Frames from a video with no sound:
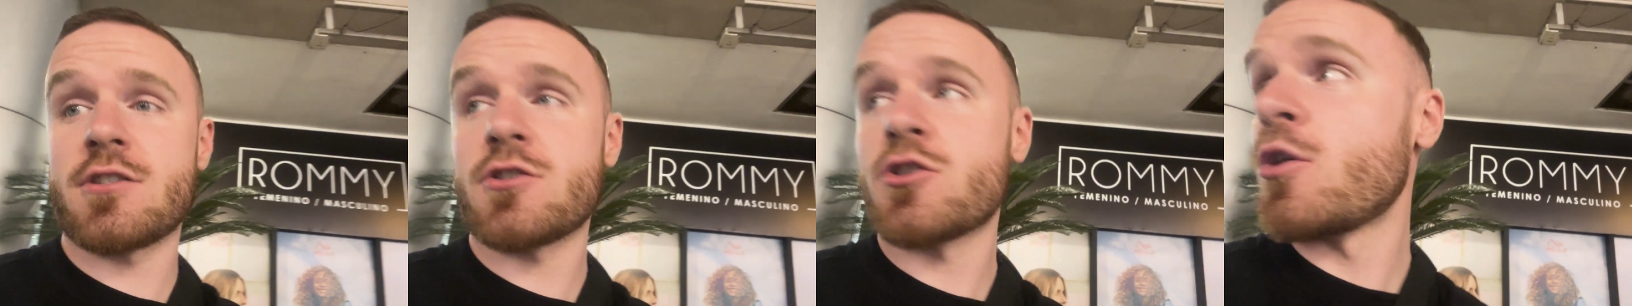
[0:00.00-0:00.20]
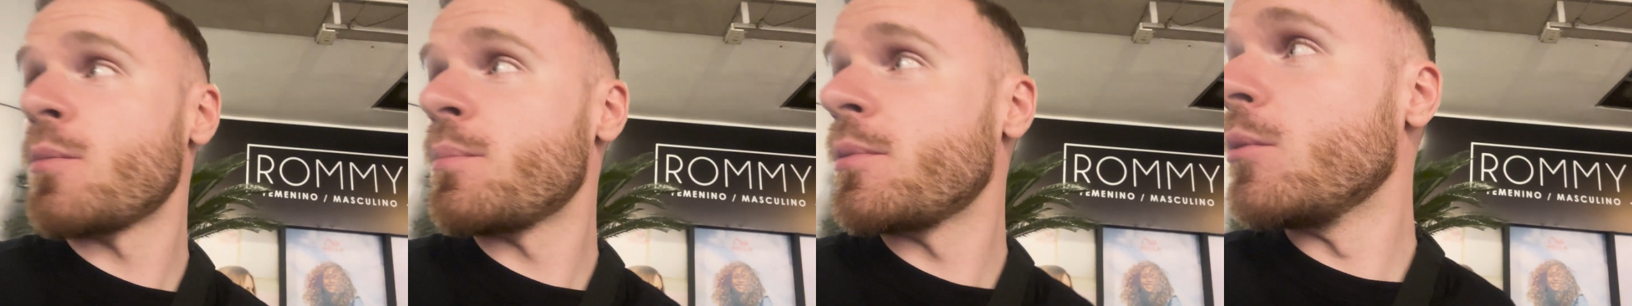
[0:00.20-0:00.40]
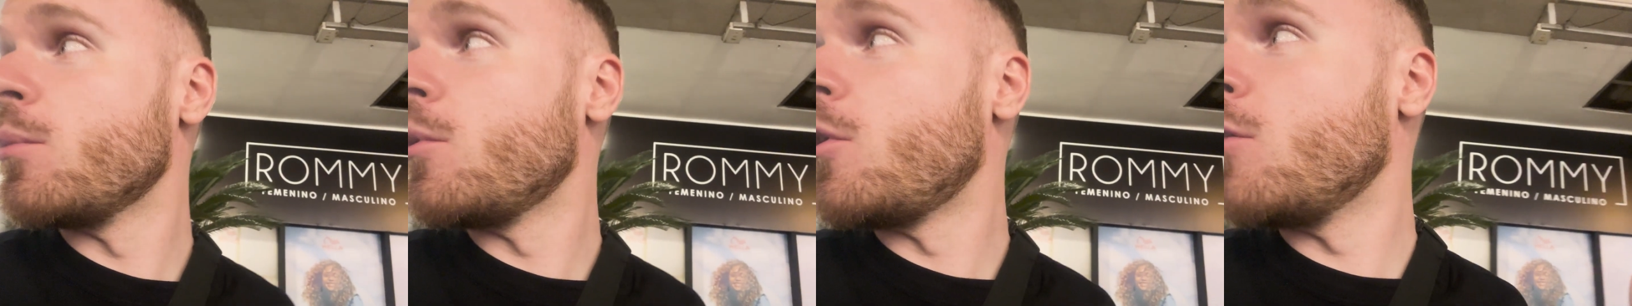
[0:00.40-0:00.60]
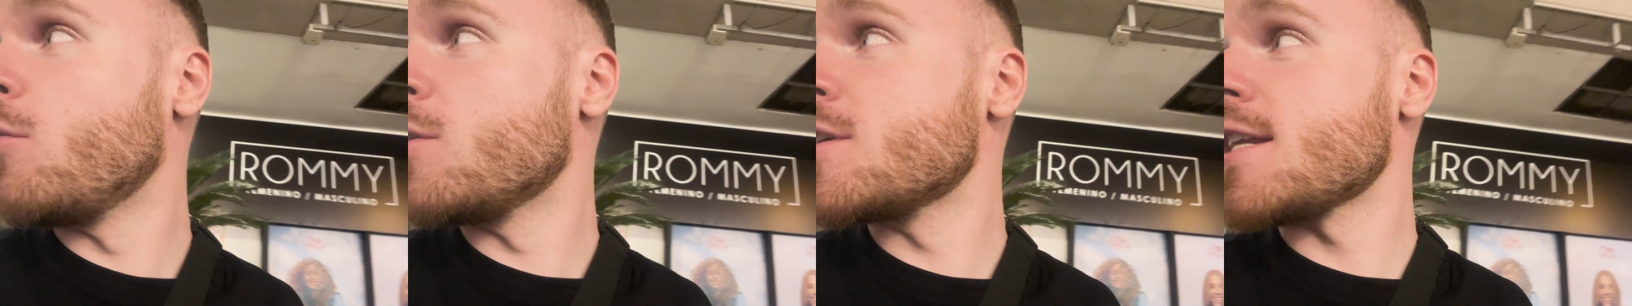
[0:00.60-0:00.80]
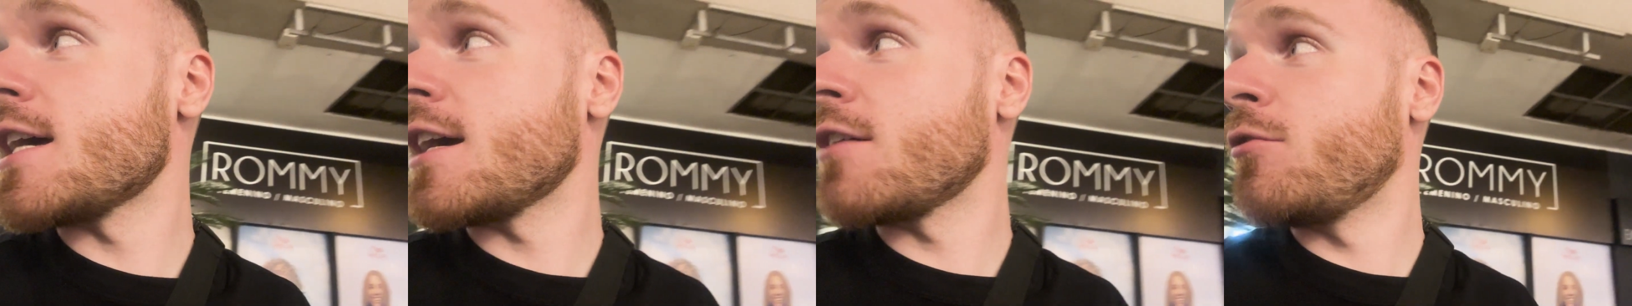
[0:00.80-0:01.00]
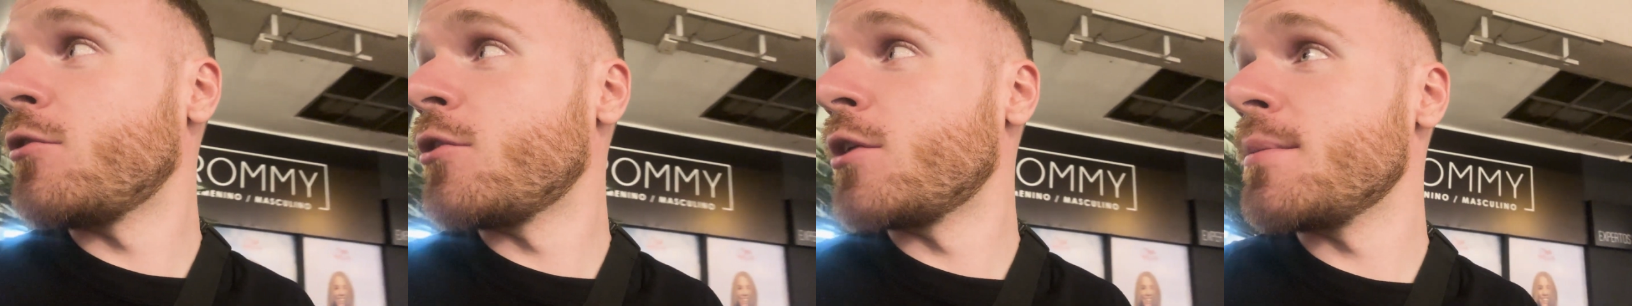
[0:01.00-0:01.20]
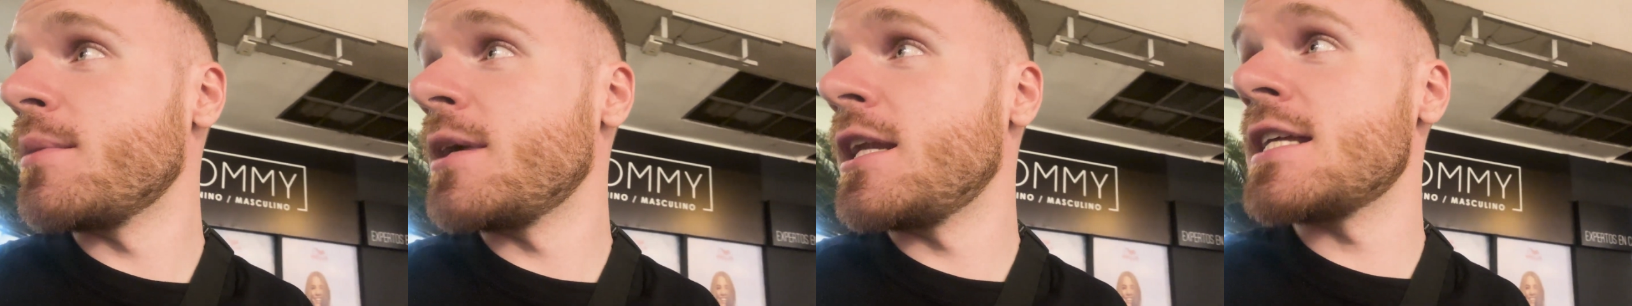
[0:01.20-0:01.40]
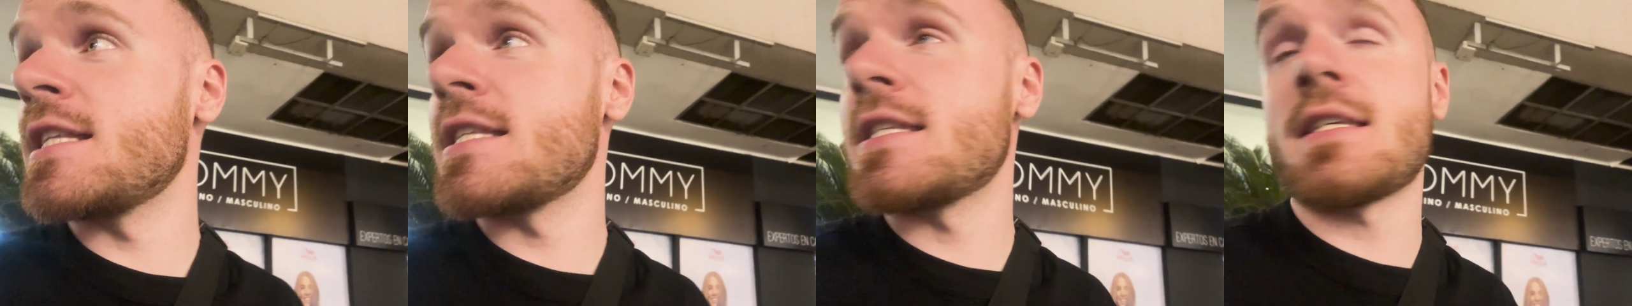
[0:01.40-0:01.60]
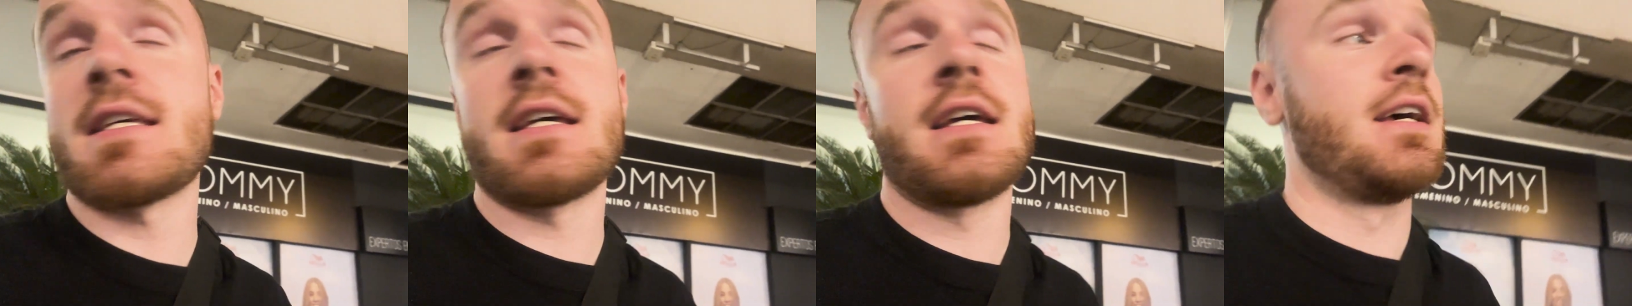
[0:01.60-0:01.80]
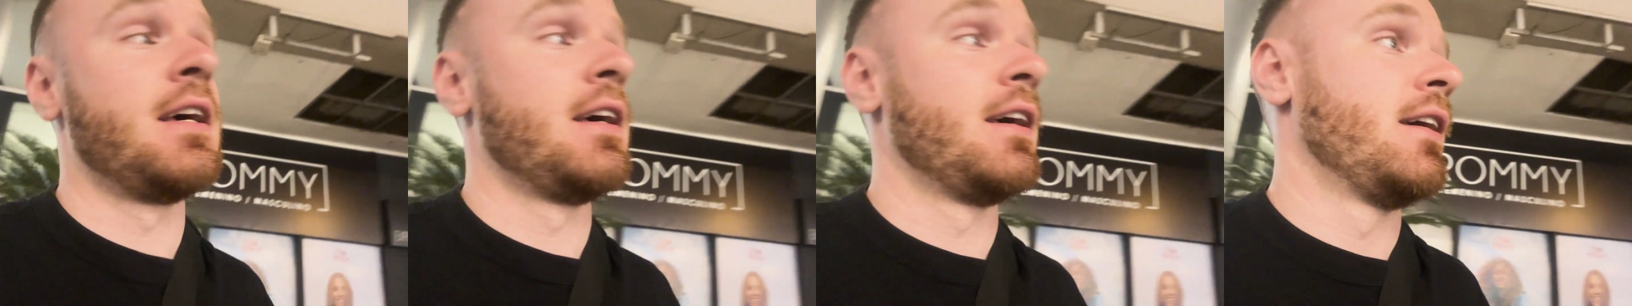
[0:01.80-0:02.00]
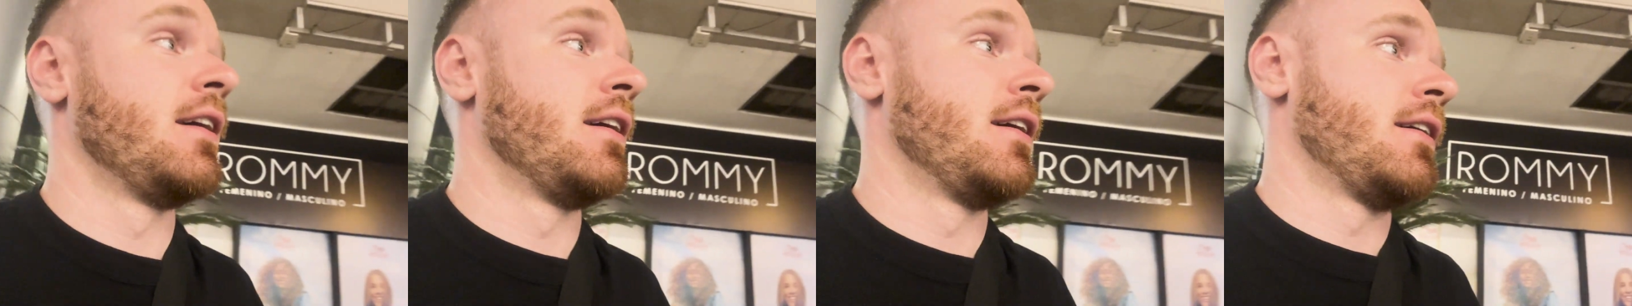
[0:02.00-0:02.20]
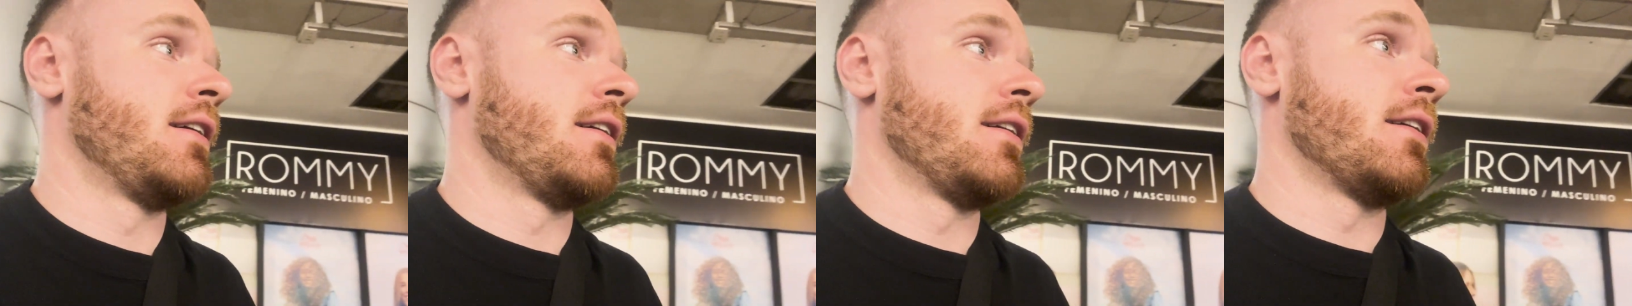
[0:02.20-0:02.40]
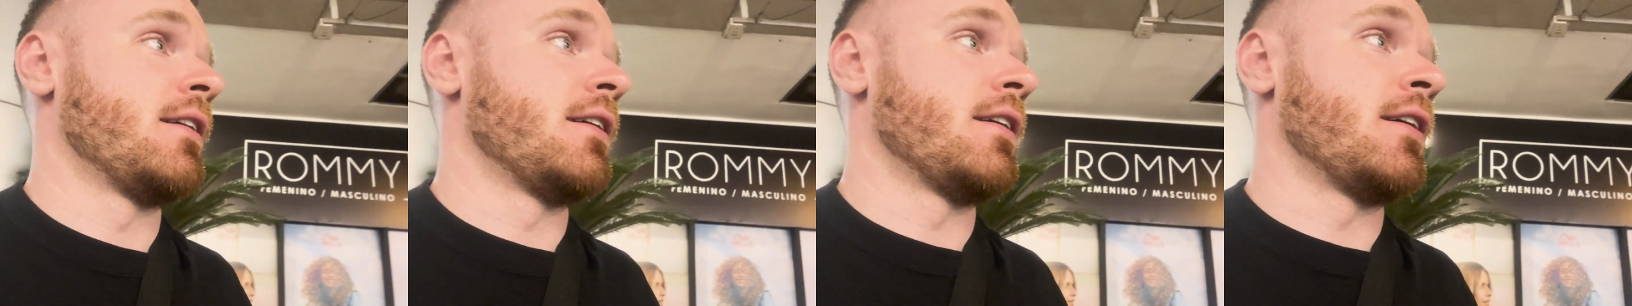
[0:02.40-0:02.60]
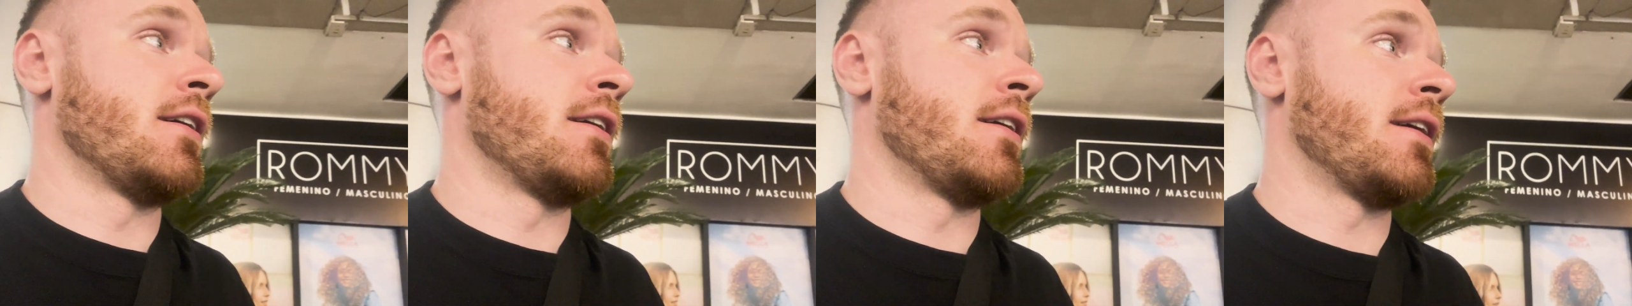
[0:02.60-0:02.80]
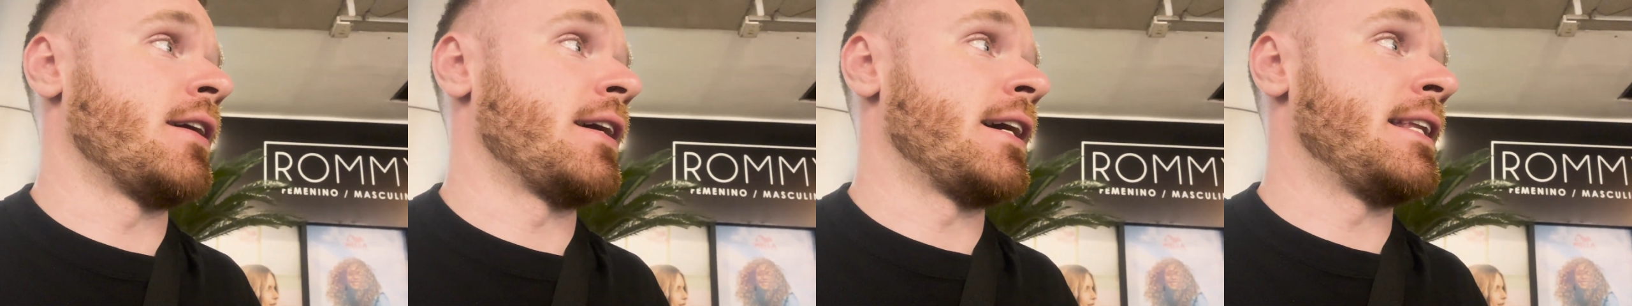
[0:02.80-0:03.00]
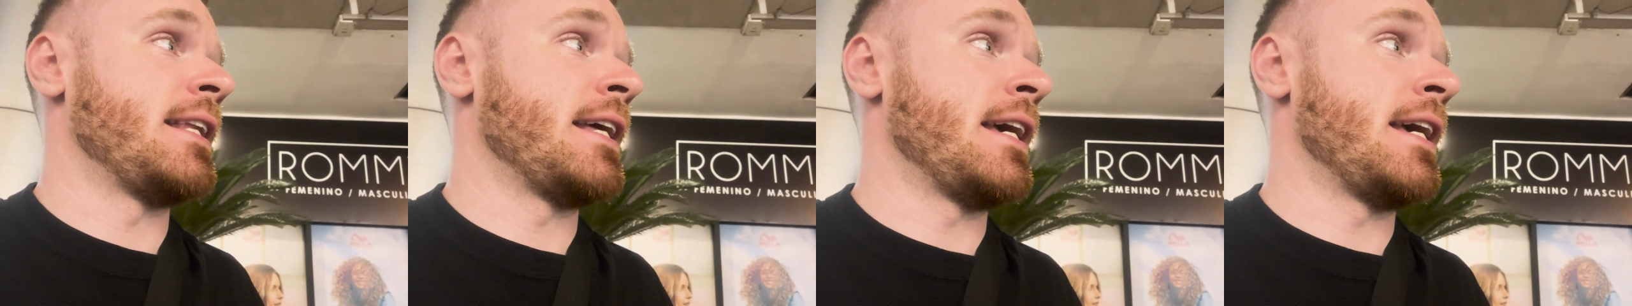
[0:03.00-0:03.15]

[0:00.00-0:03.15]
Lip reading: shopping mall was like 40 minutes. And